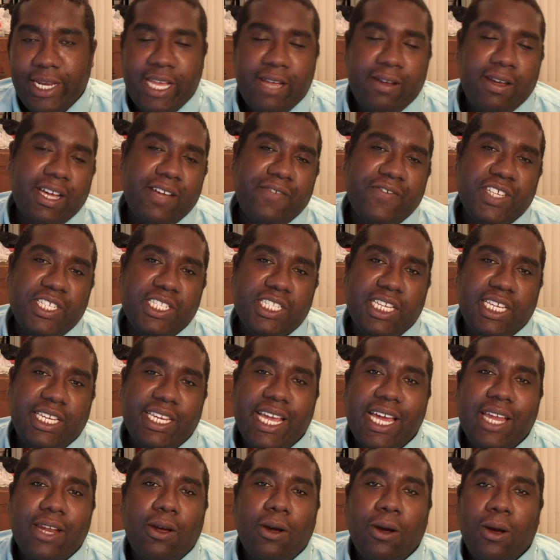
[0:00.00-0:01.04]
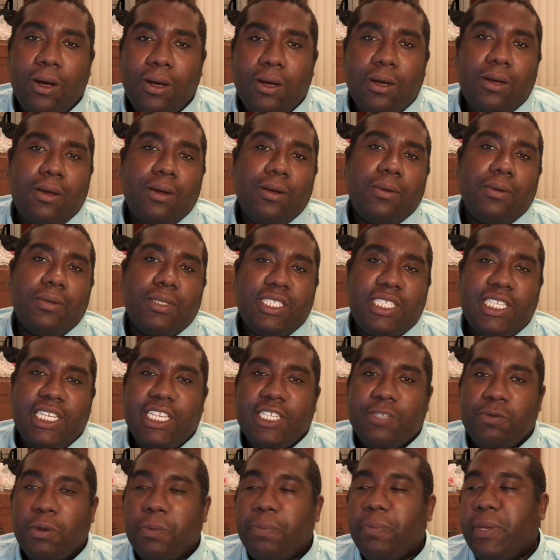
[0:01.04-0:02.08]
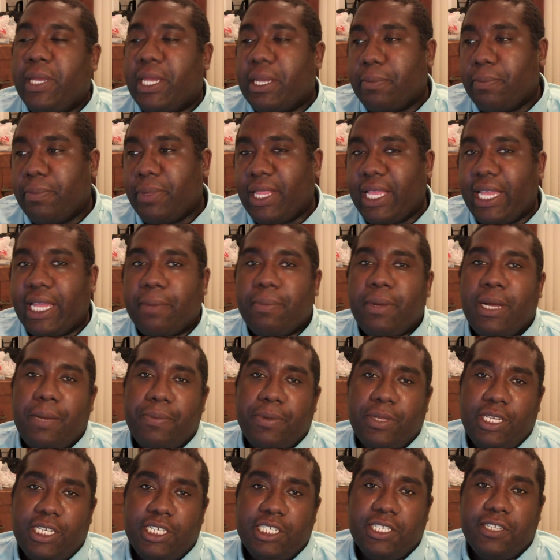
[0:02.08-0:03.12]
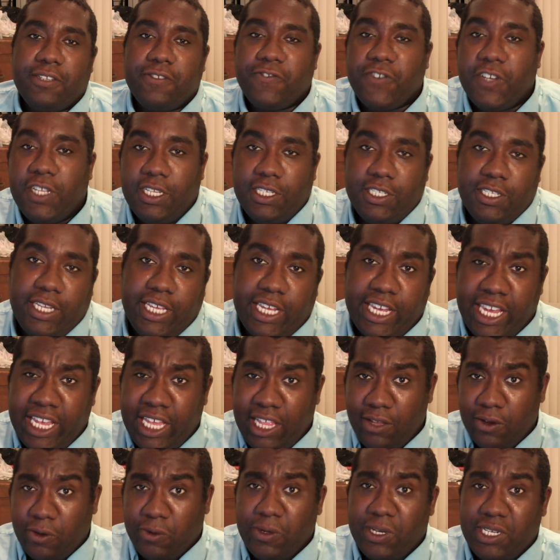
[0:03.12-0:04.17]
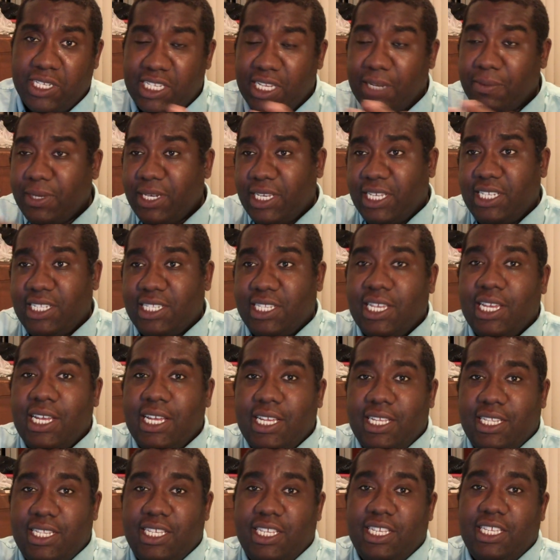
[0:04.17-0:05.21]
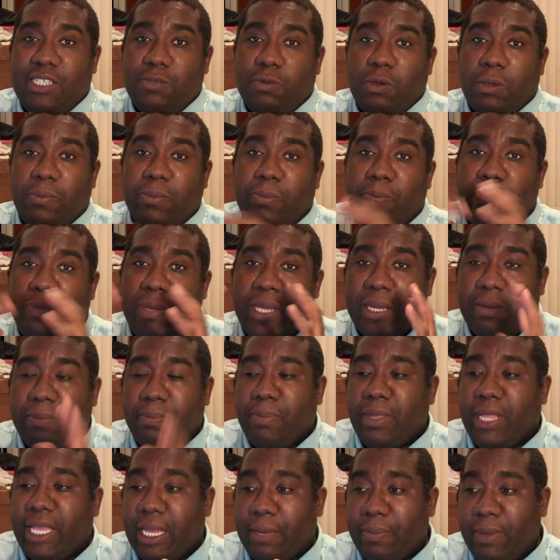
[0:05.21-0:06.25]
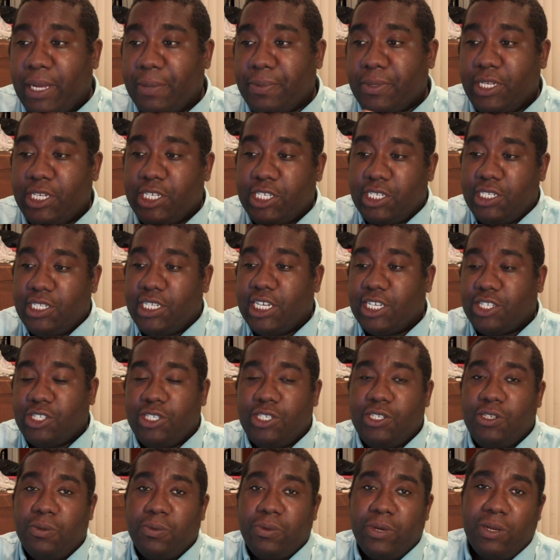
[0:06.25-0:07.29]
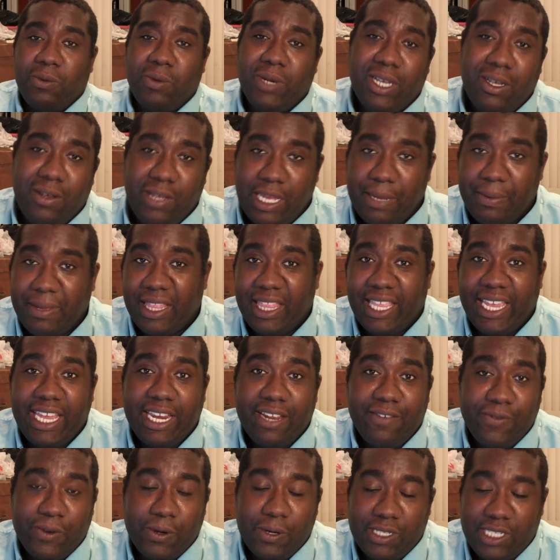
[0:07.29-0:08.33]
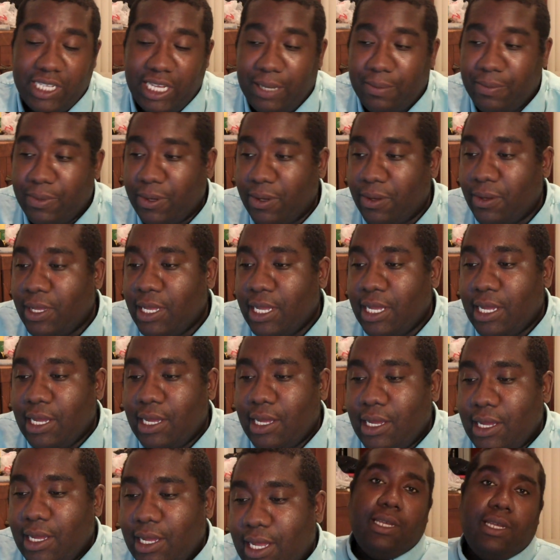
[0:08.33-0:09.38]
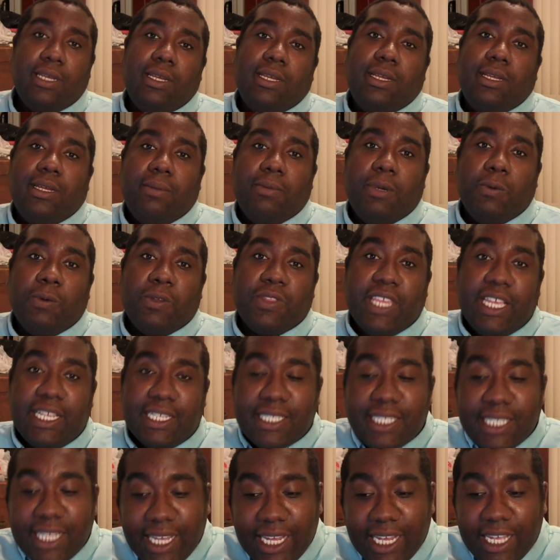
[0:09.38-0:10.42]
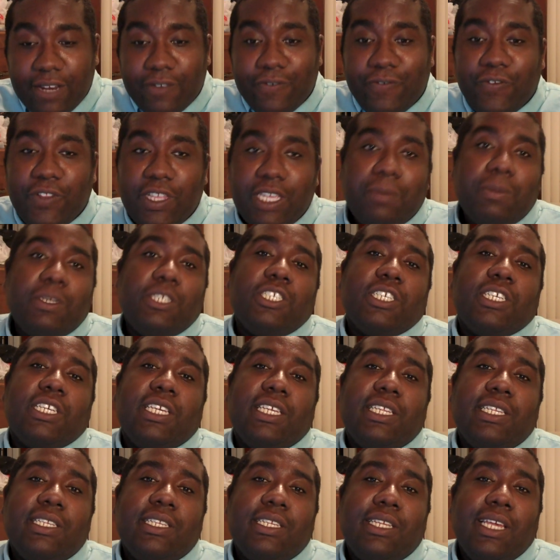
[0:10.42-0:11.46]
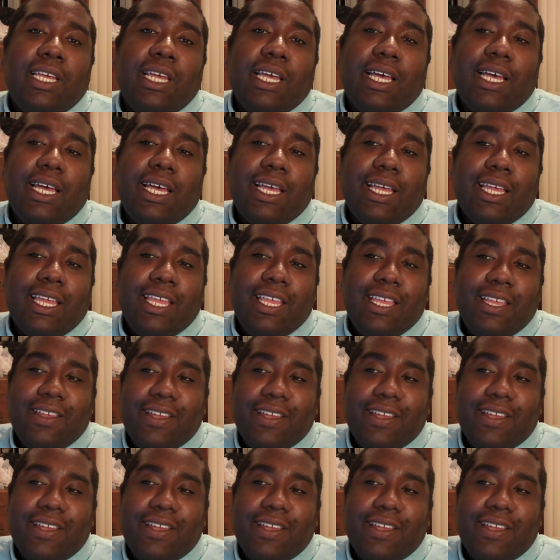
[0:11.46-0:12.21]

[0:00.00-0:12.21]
Now, obviously, not all cities with big black populations fall into that category. Some of these cities with big black populations actually do pretty well. You have Atlanta, for example but with that said, Flint, Michigan, uh,